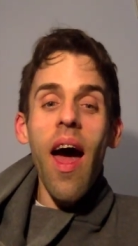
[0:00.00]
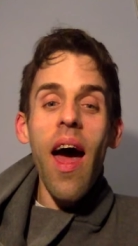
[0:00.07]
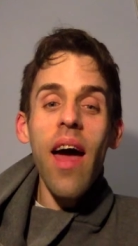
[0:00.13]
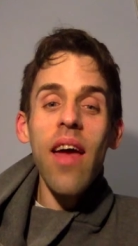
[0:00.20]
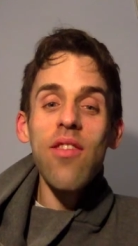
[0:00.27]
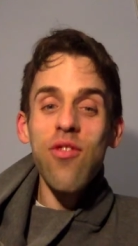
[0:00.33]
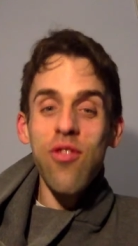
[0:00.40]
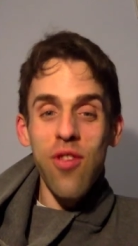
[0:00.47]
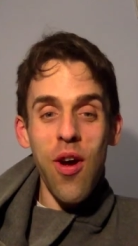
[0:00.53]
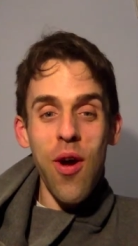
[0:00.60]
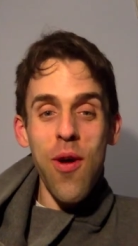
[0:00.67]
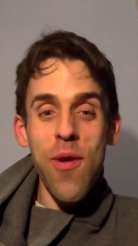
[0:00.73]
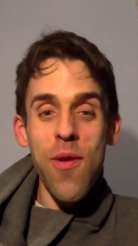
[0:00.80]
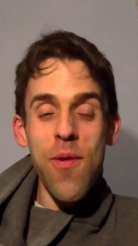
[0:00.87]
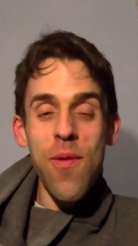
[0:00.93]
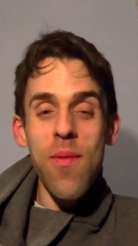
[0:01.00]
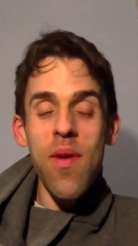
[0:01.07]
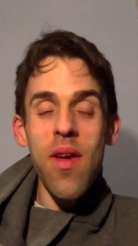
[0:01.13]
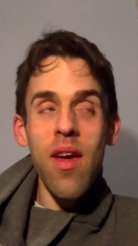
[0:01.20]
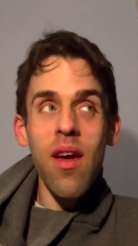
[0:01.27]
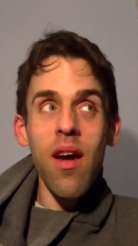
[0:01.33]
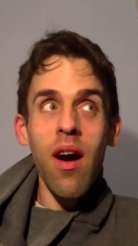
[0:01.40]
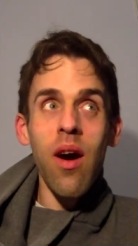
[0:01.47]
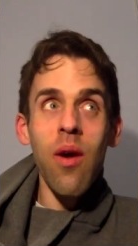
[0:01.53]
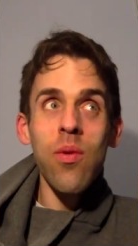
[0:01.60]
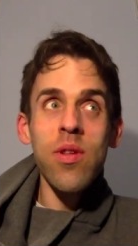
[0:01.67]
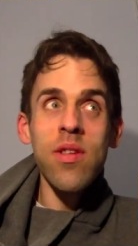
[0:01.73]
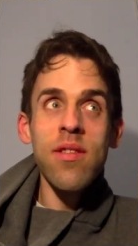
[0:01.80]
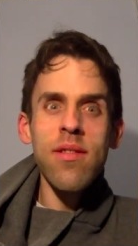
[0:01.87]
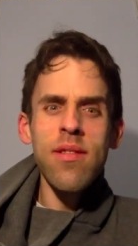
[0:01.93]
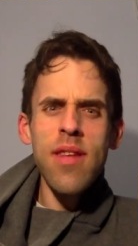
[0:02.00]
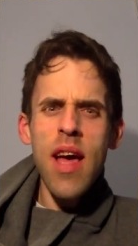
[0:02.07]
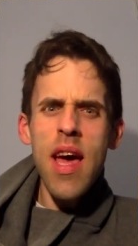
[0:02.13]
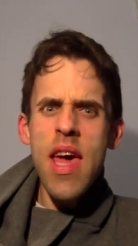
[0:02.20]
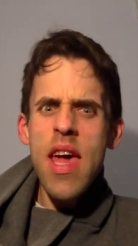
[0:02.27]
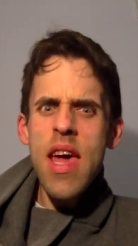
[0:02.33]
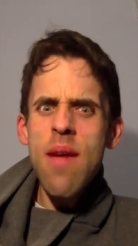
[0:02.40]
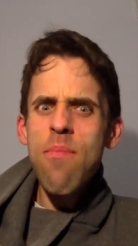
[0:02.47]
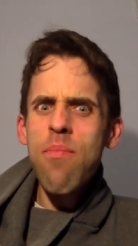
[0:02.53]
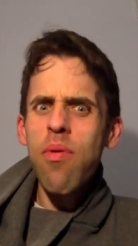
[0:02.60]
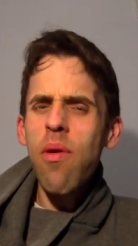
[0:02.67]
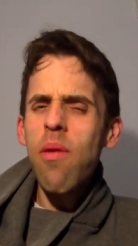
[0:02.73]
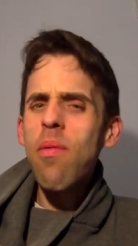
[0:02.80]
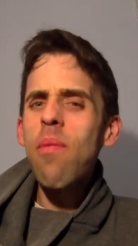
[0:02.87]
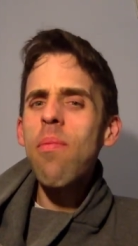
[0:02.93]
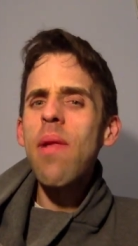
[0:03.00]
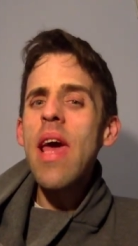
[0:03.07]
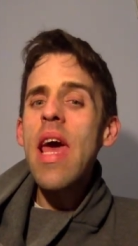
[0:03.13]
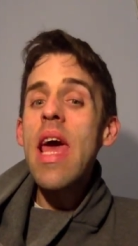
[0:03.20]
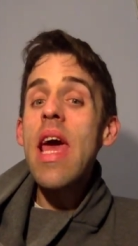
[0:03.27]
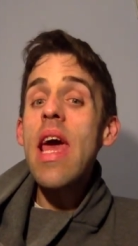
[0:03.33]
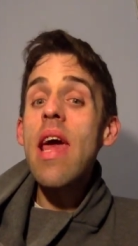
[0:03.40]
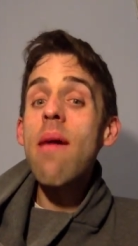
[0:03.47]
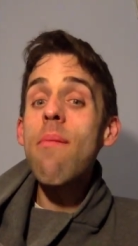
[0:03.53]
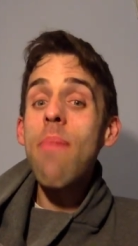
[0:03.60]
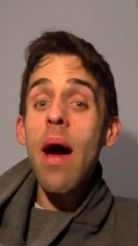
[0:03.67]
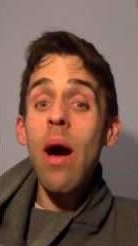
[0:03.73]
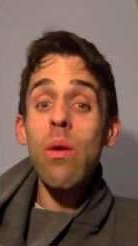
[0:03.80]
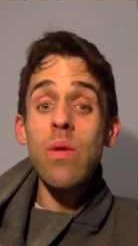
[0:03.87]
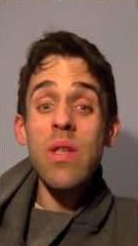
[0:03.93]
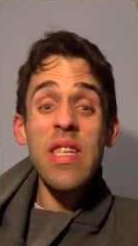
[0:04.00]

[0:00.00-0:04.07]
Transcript: And so I would say probably about